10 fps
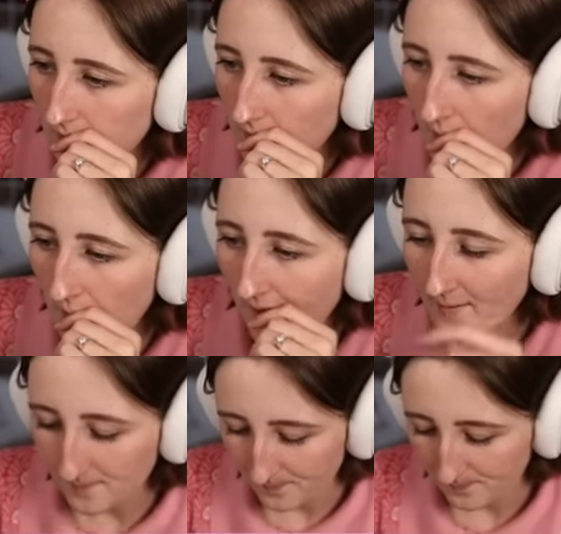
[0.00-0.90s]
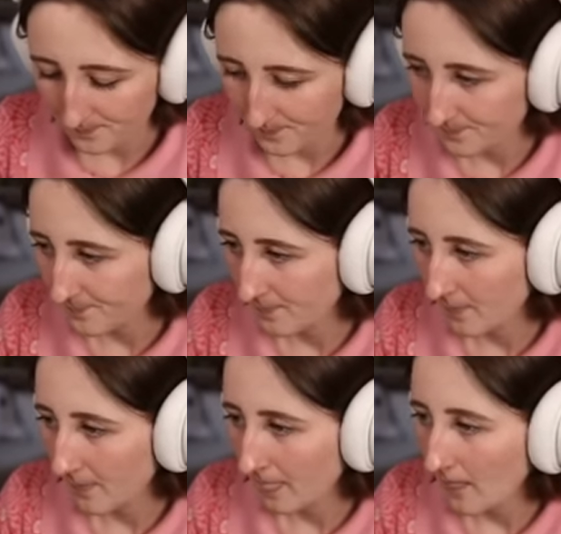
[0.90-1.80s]
Okay.
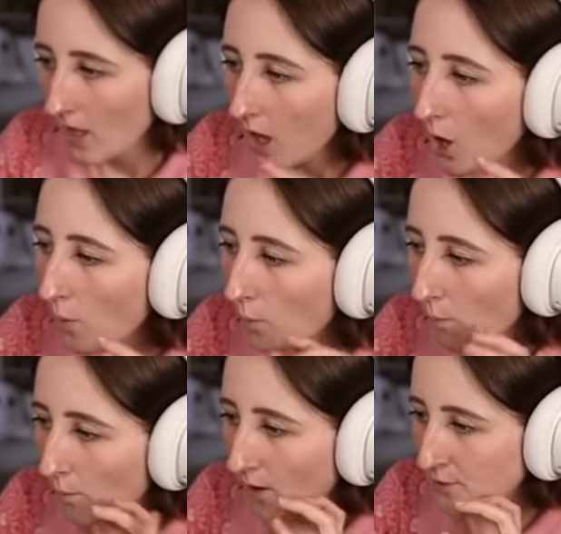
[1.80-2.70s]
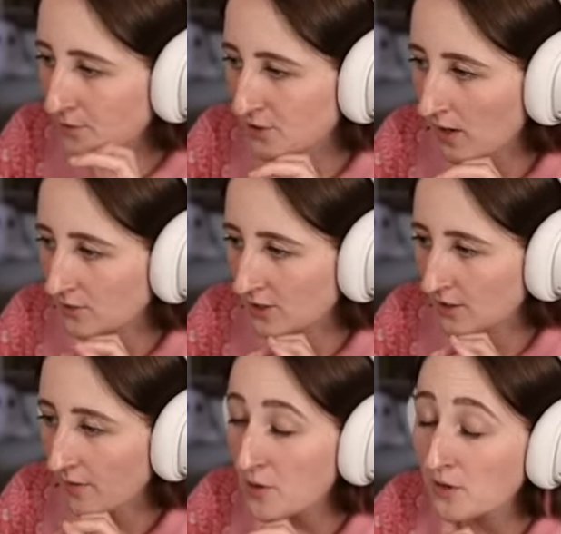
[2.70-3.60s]
Oh, I was supposed to talk to you.
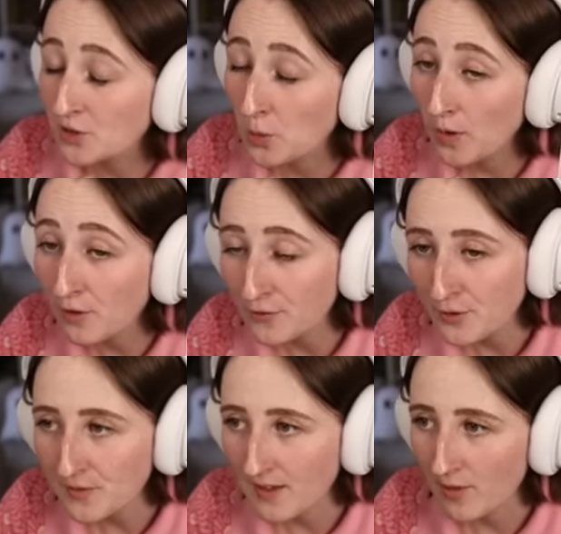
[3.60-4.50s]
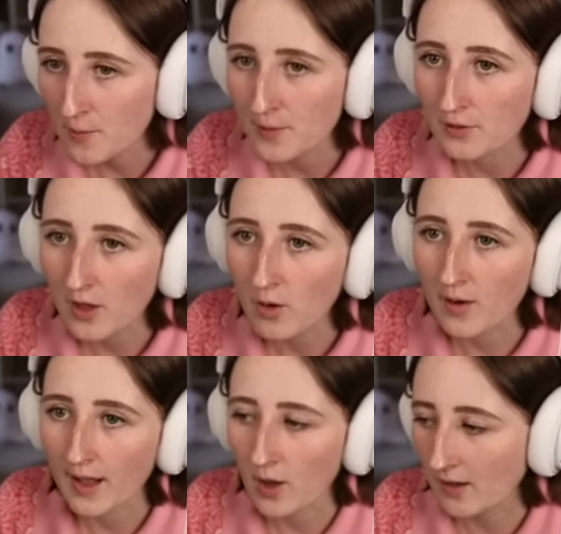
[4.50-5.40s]
And there was a quill fruit in the other booth. Oh,
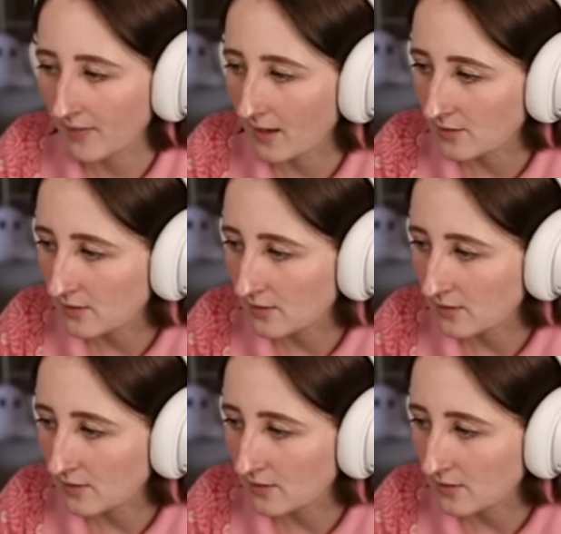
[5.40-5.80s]
okay, I'll get that too